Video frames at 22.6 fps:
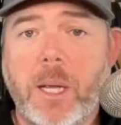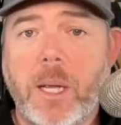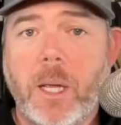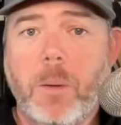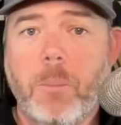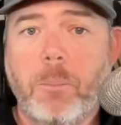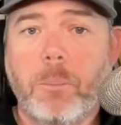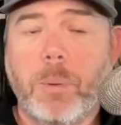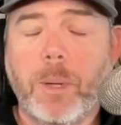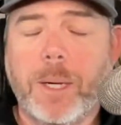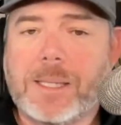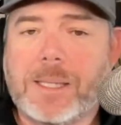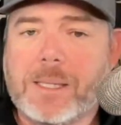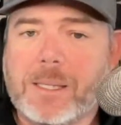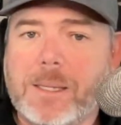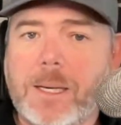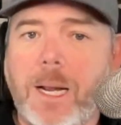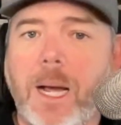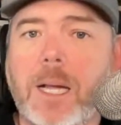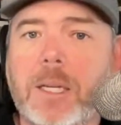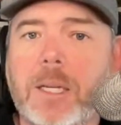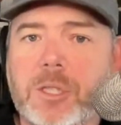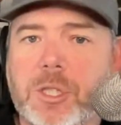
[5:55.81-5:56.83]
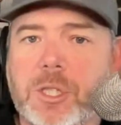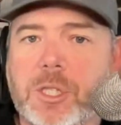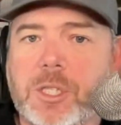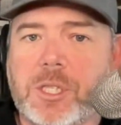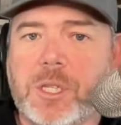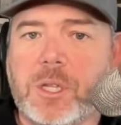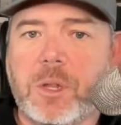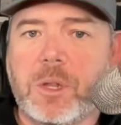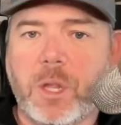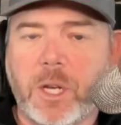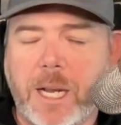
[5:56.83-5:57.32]
But it's not
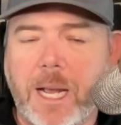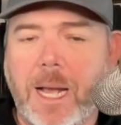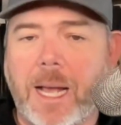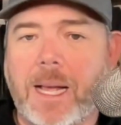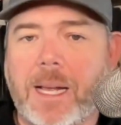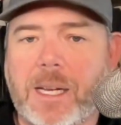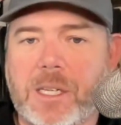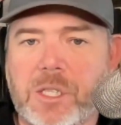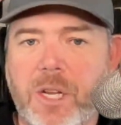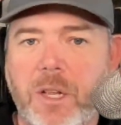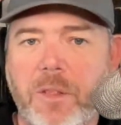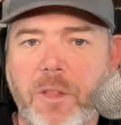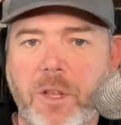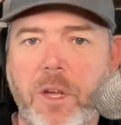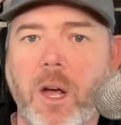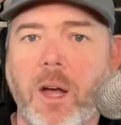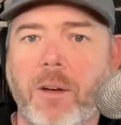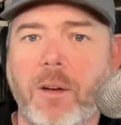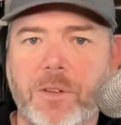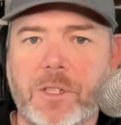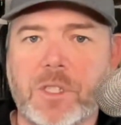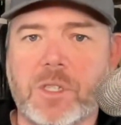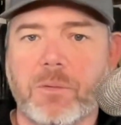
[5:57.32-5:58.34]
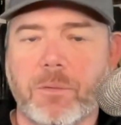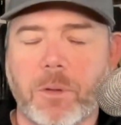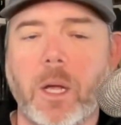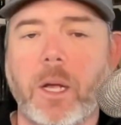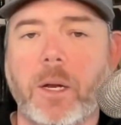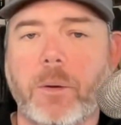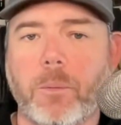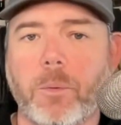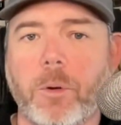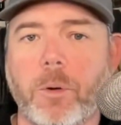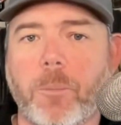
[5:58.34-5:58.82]
just the guys in the offensive line
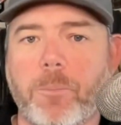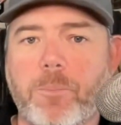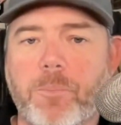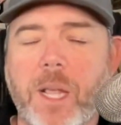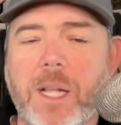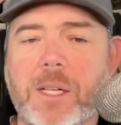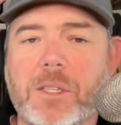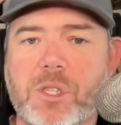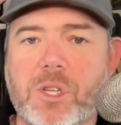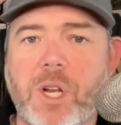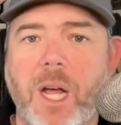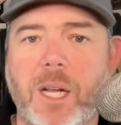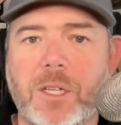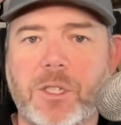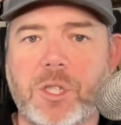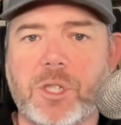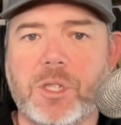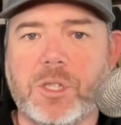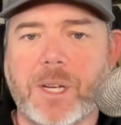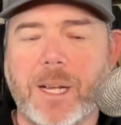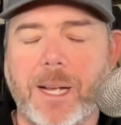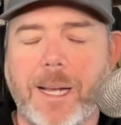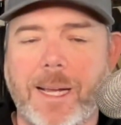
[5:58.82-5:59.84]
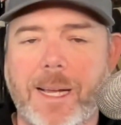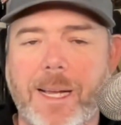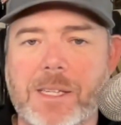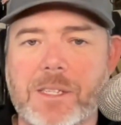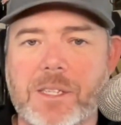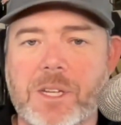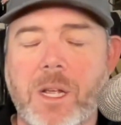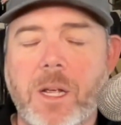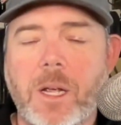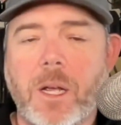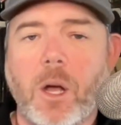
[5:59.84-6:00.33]
room. It's not just guys
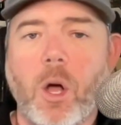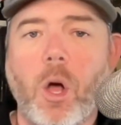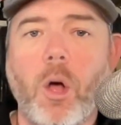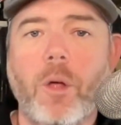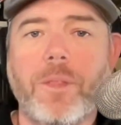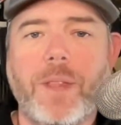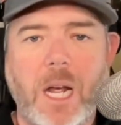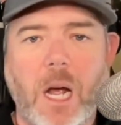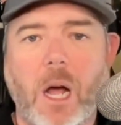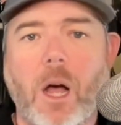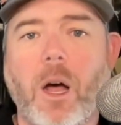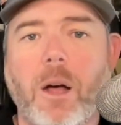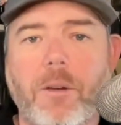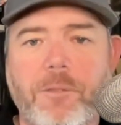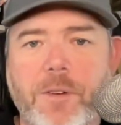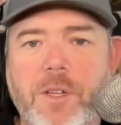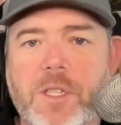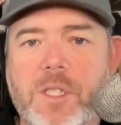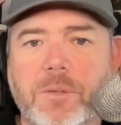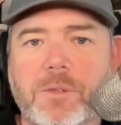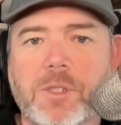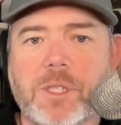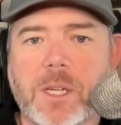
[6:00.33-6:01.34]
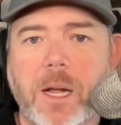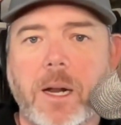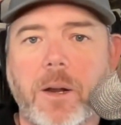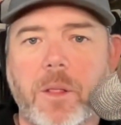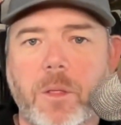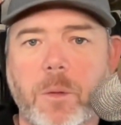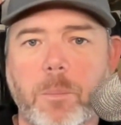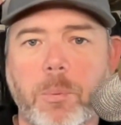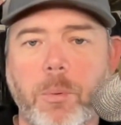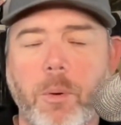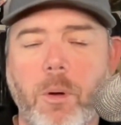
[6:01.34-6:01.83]
on the offensive side of
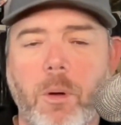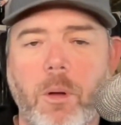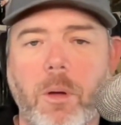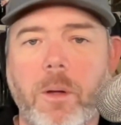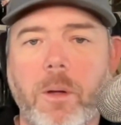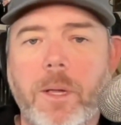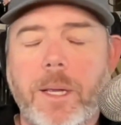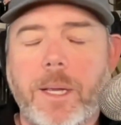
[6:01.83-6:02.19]
the ball.